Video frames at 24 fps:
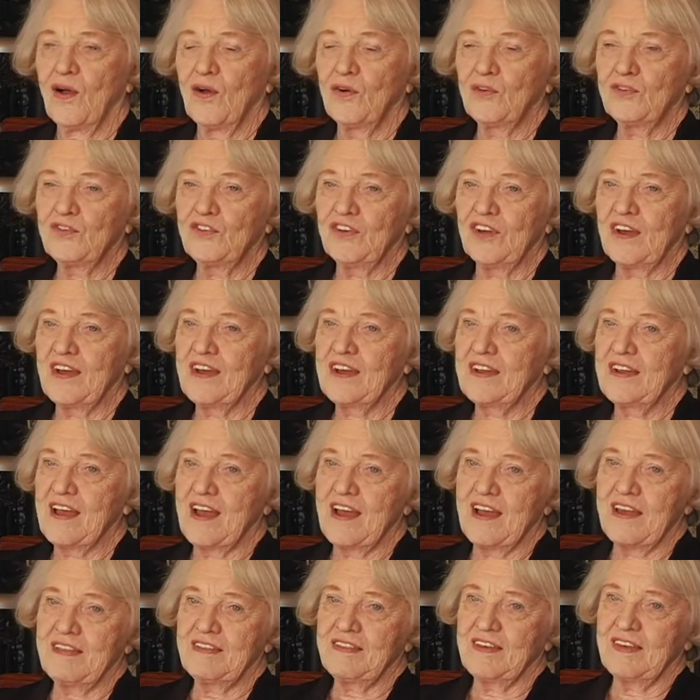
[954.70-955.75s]
Oh, John,
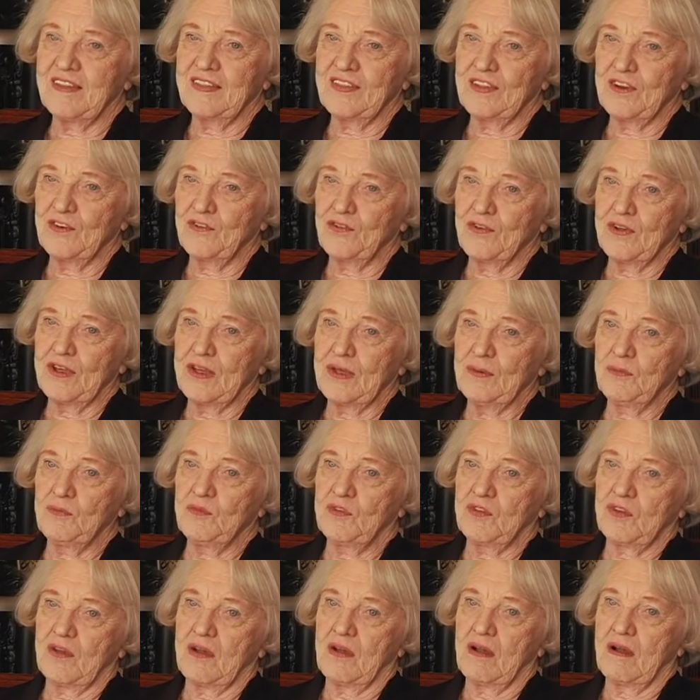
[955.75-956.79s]
I think that
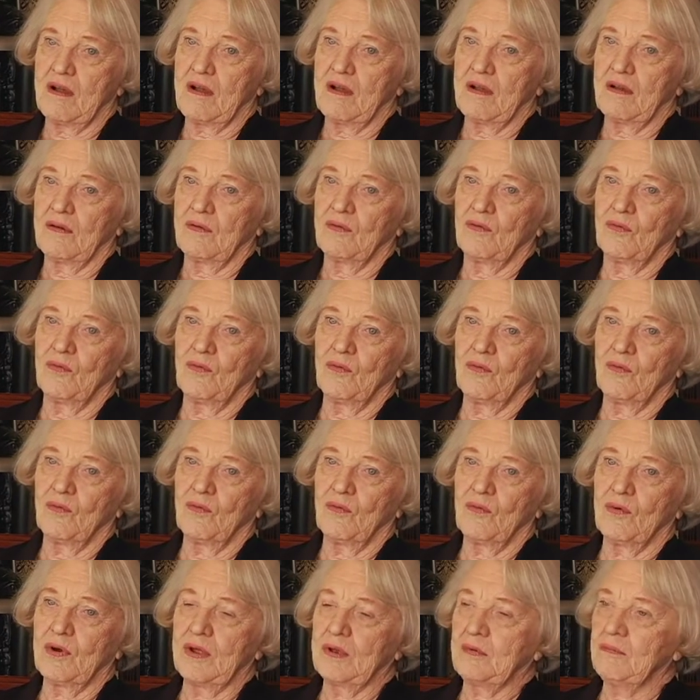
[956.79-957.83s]
dreams are
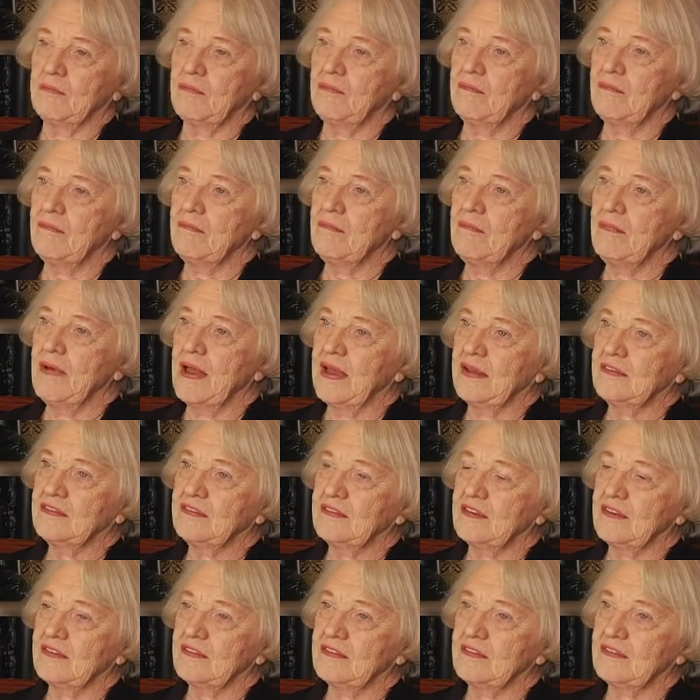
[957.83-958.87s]
what
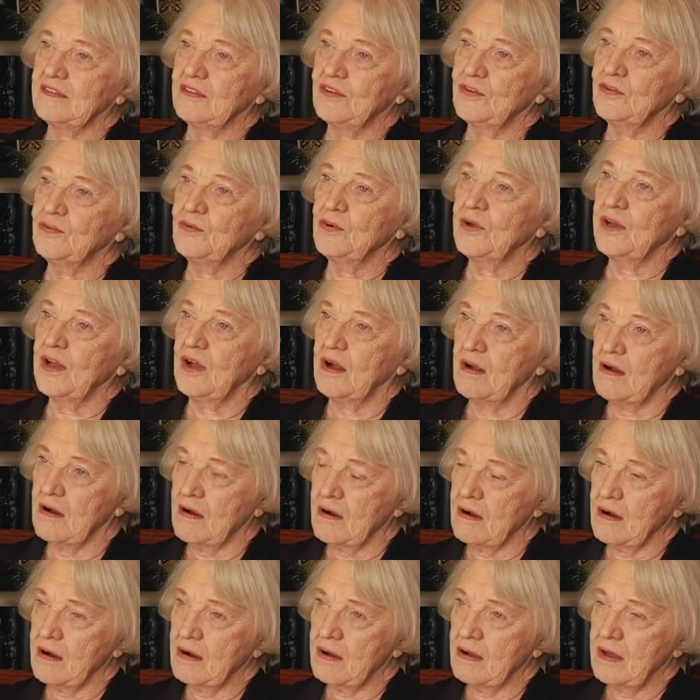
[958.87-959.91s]
makes us who we
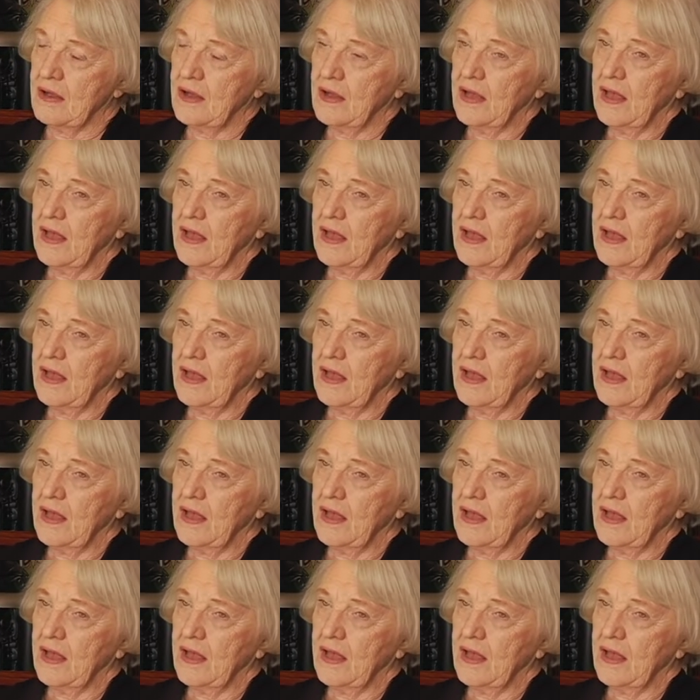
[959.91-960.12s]
are.